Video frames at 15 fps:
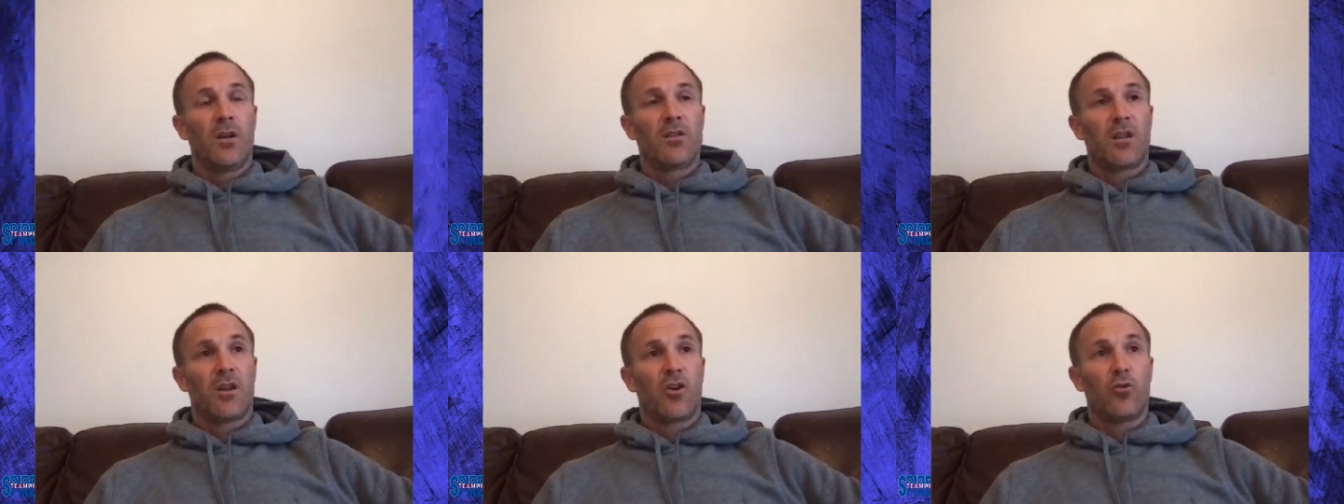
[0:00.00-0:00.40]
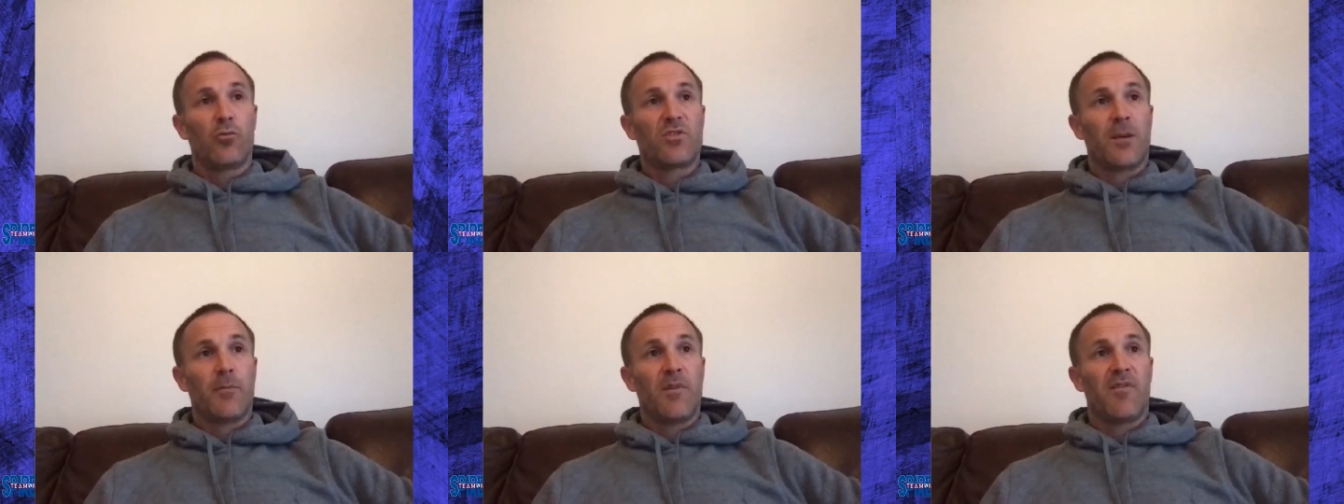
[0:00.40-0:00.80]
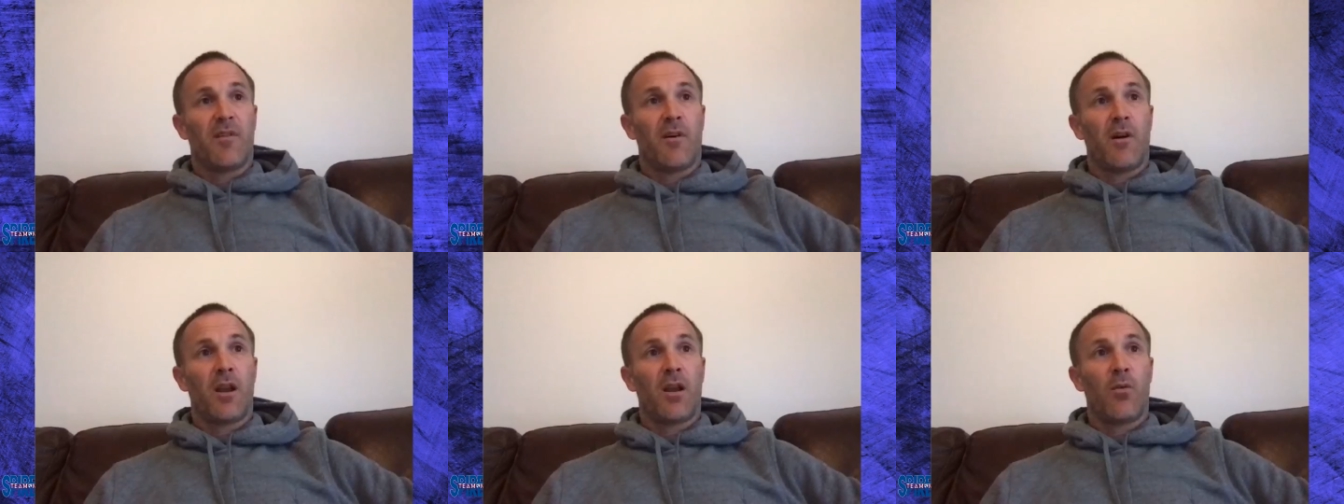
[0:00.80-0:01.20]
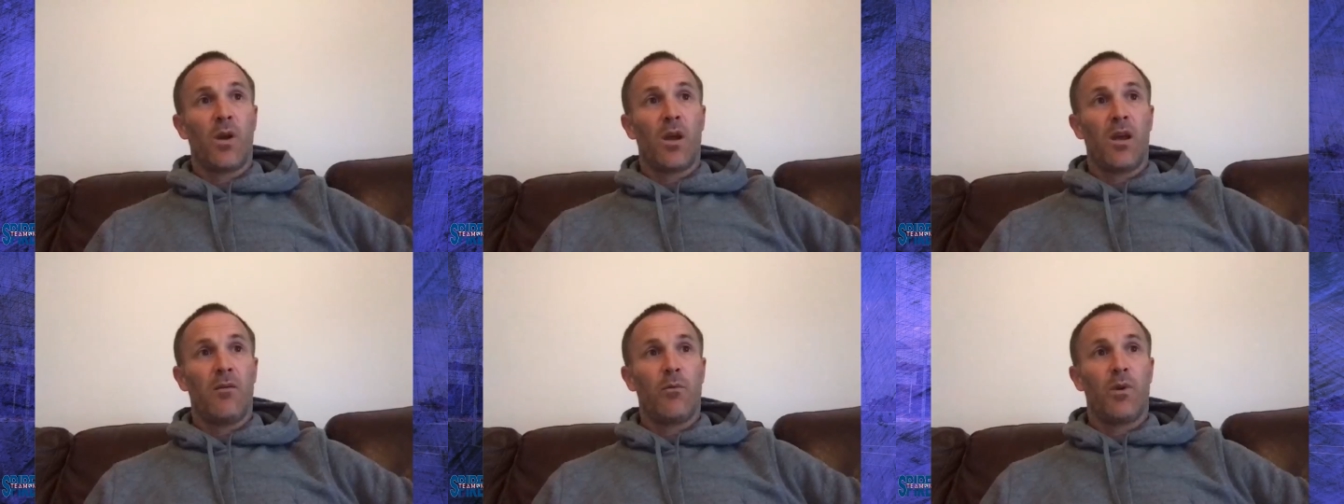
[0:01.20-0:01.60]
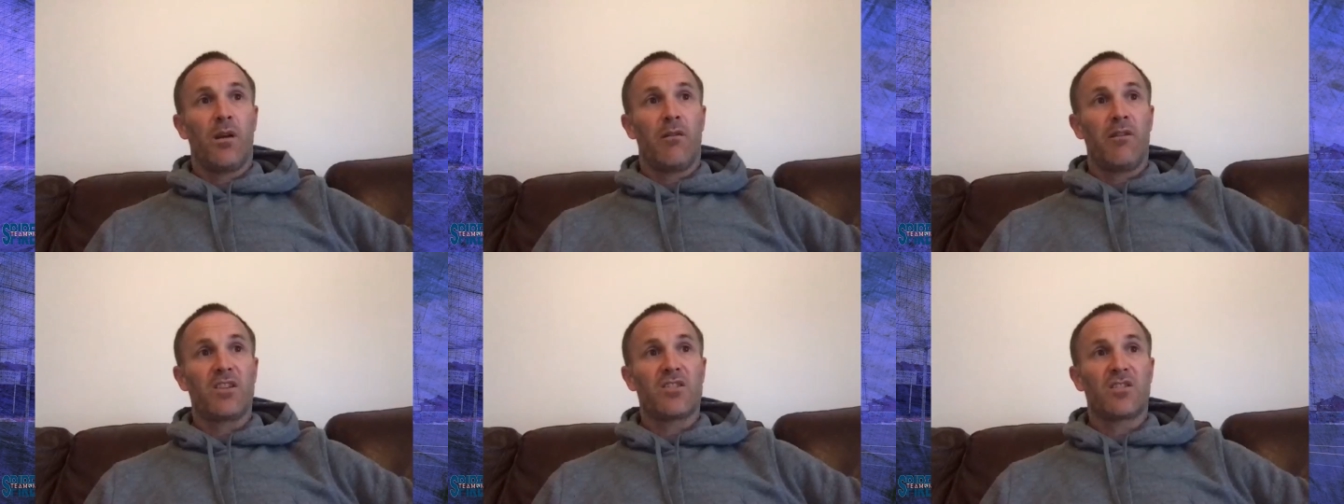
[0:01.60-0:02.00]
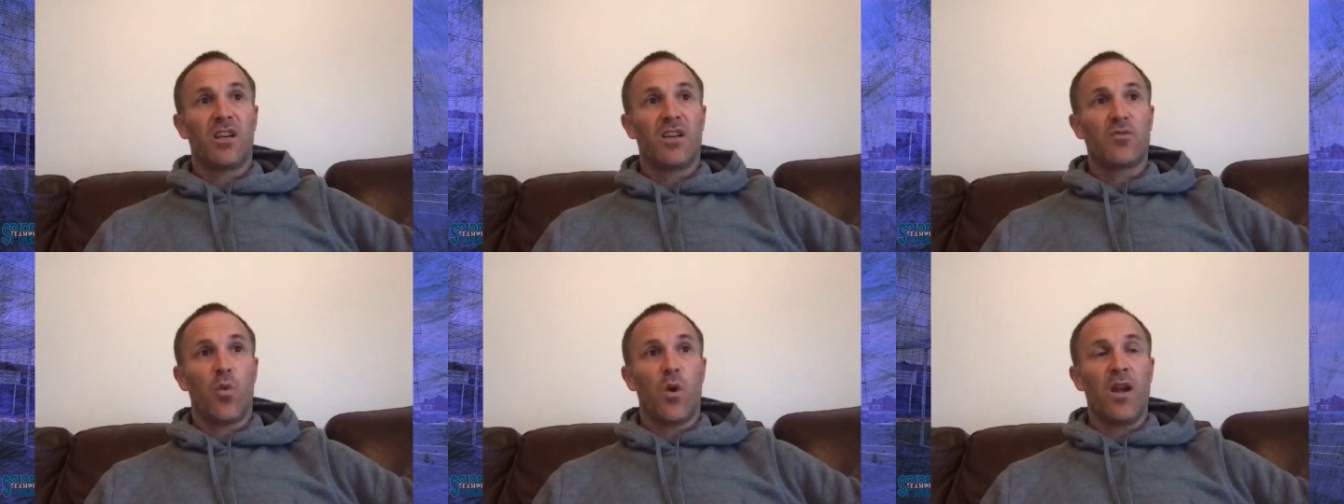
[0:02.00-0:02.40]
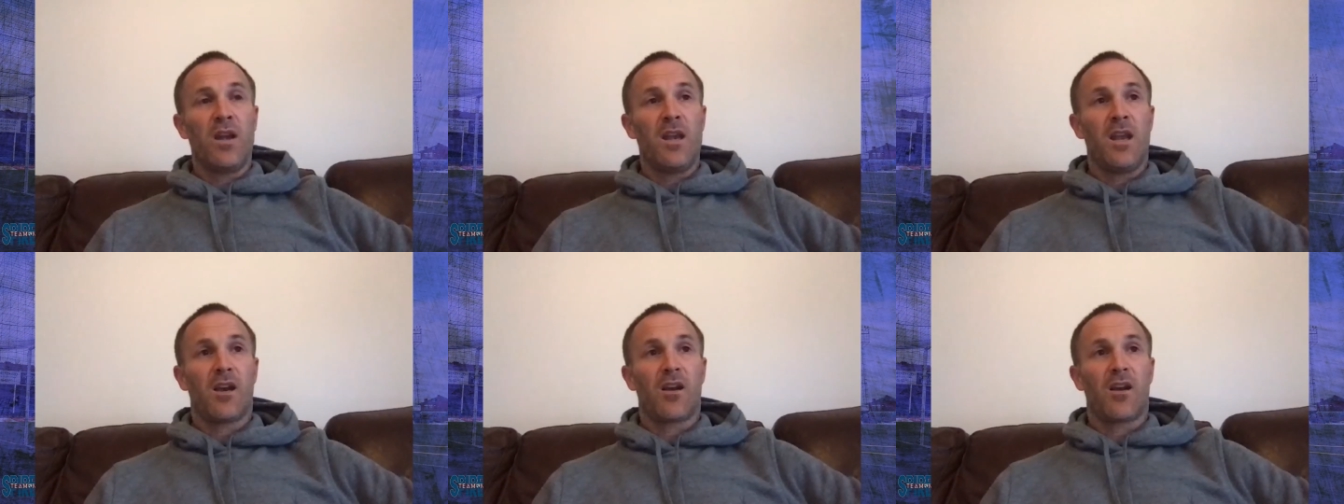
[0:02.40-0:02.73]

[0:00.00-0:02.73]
the Cup Semi Final where it's windy.